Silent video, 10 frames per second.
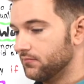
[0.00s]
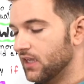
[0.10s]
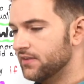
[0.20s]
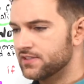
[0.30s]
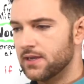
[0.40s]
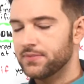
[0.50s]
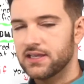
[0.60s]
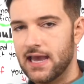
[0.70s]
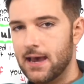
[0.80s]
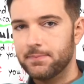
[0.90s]
if
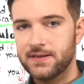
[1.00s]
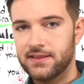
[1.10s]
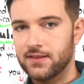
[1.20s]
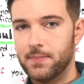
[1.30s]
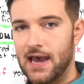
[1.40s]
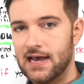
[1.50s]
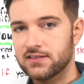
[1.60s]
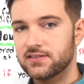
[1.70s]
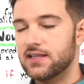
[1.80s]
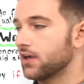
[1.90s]
something happened in the
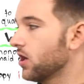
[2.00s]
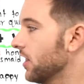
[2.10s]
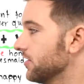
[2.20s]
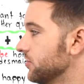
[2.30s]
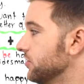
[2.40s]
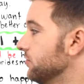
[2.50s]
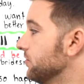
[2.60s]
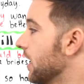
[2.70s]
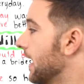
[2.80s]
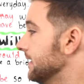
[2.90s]
past that caused you
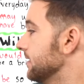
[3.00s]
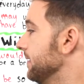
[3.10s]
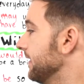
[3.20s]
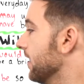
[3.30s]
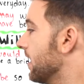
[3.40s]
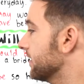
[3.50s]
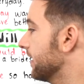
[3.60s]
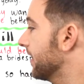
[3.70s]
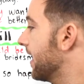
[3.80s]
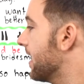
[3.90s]
not to be locked
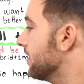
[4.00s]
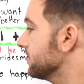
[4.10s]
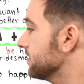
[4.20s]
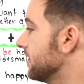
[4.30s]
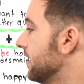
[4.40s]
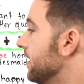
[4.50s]
out of the house,